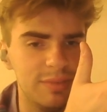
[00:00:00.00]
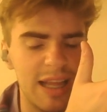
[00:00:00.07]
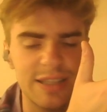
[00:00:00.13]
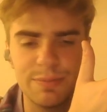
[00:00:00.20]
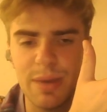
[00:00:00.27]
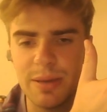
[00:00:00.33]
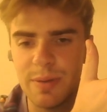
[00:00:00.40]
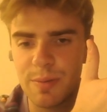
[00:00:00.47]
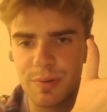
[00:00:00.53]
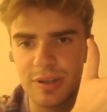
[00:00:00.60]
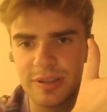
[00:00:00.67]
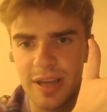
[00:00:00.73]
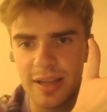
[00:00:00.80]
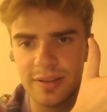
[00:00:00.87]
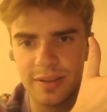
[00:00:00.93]
let's maybe
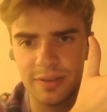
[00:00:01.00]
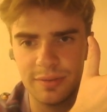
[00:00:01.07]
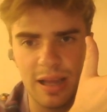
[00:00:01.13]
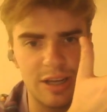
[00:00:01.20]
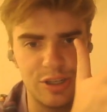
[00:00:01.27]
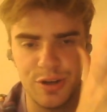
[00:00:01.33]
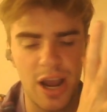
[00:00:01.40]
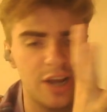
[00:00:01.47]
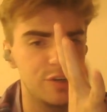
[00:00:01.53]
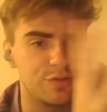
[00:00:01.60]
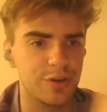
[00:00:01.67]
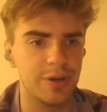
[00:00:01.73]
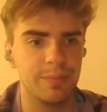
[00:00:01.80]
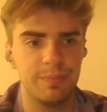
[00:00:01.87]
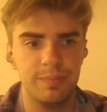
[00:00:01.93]
pretend
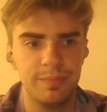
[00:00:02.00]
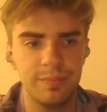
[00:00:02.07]
h3.